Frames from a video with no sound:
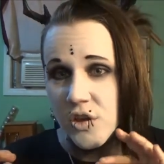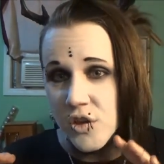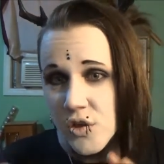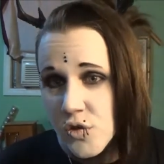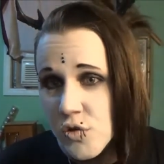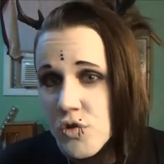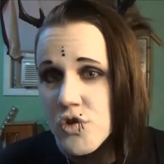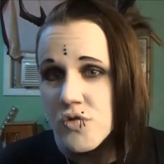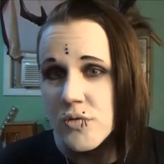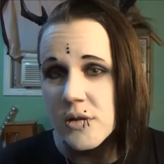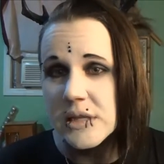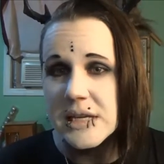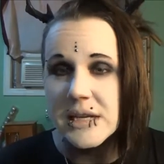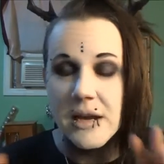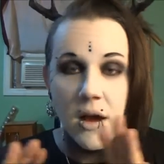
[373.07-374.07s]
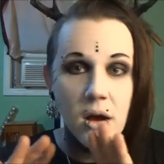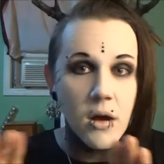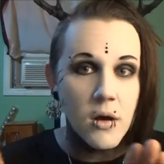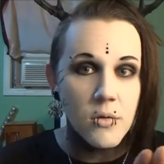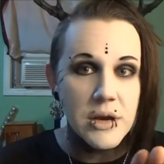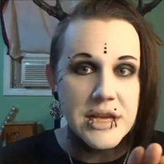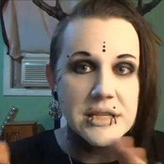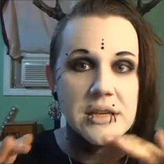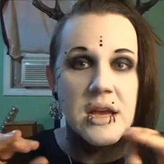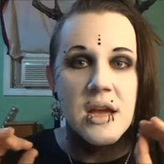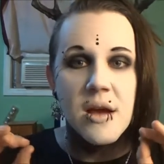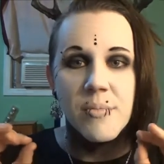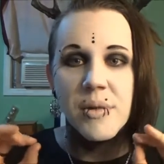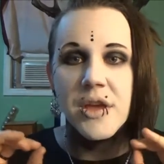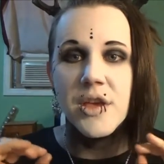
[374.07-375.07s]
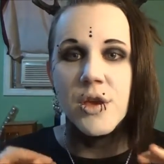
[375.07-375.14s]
usually, not always, but